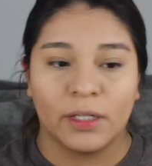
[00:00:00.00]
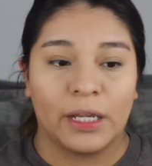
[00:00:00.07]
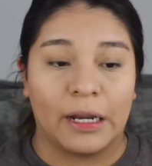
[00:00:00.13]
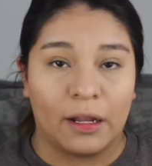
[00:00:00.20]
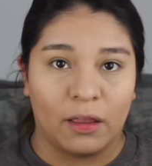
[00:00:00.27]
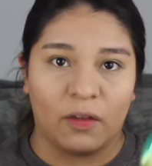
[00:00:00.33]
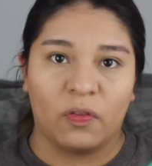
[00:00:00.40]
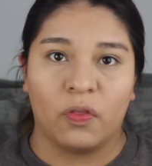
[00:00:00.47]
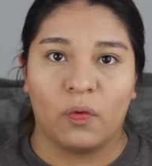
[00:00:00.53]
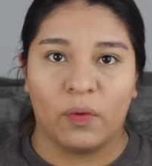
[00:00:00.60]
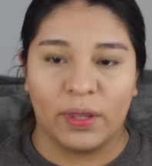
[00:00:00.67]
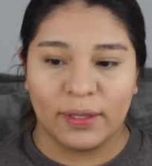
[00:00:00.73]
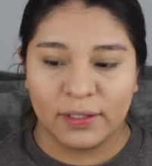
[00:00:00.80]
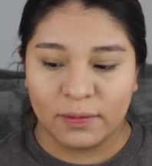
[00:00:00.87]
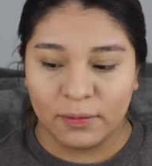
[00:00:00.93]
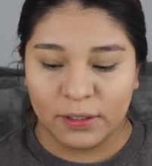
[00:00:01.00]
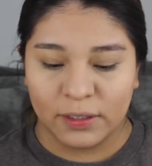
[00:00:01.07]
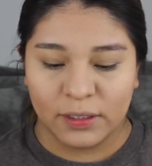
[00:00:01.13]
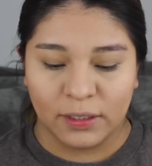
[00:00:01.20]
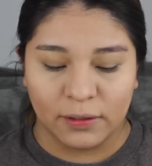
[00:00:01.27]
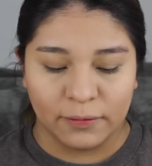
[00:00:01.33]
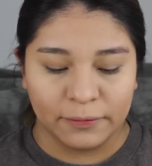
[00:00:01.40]
and I love the way this
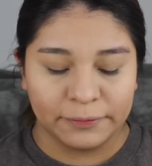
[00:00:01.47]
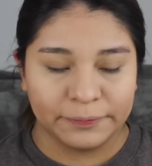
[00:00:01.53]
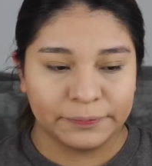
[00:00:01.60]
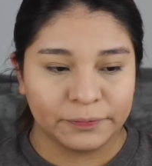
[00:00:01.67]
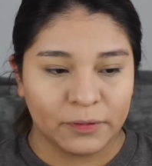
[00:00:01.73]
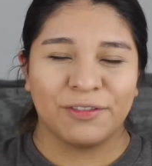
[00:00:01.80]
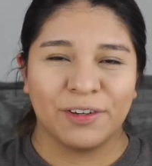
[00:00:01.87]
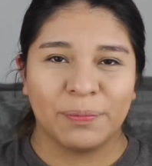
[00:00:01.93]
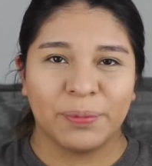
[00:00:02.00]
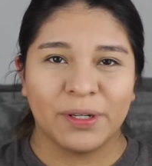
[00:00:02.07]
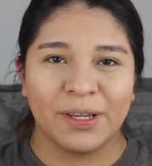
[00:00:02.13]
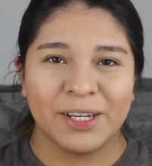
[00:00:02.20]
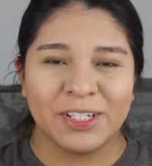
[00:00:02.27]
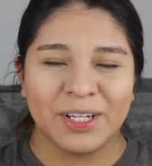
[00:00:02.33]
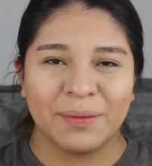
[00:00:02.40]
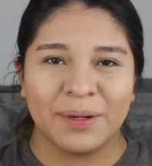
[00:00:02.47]
smells too. For a blush,